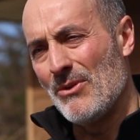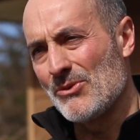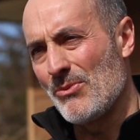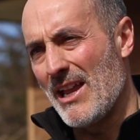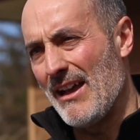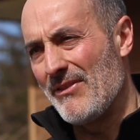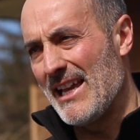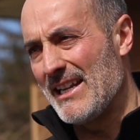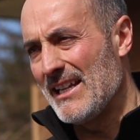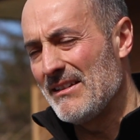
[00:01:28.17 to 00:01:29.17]
Once we have
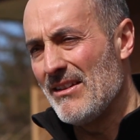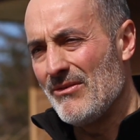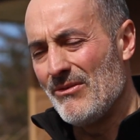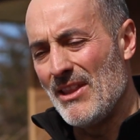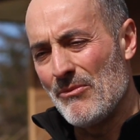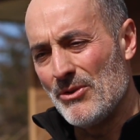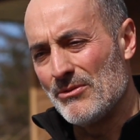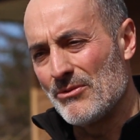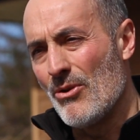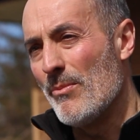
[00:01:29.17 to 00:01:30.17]
that in, then
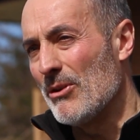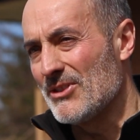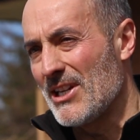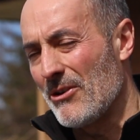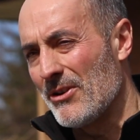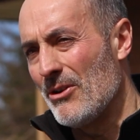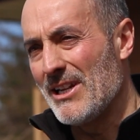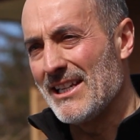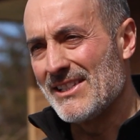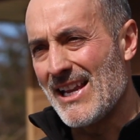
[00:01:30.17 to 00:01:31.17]
we'll go about tearing
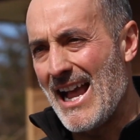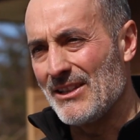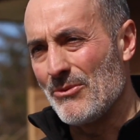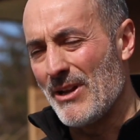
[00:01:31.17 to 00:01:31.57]
out exactly